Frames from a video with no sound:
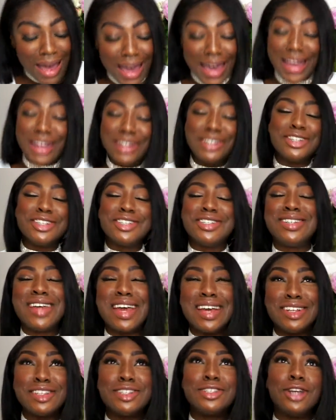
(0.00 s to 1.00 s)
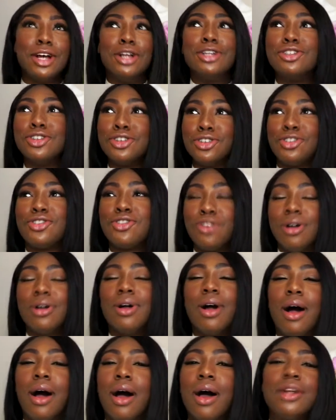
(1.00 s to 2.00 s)
It just takes such a strong
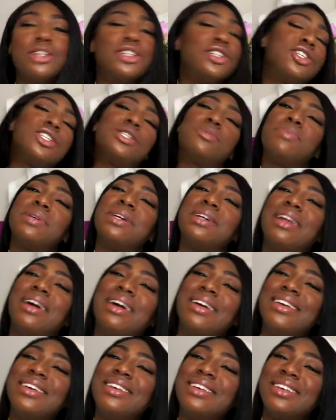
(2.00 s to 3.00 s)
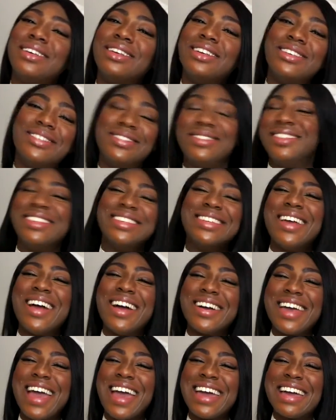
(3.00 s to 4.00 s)
heart to just be like,
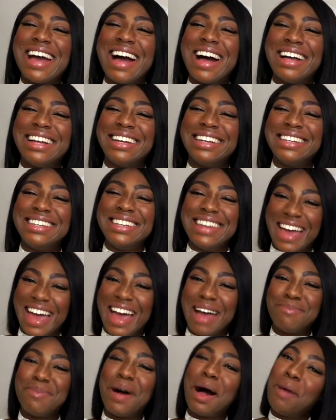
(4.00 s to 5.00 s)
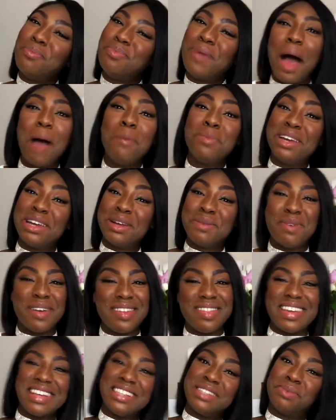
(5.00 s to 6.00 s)
okay, hun, yeah, but I'm gonna
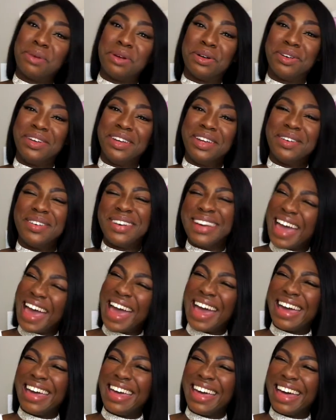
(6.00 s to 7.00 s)
put this one on you, okay?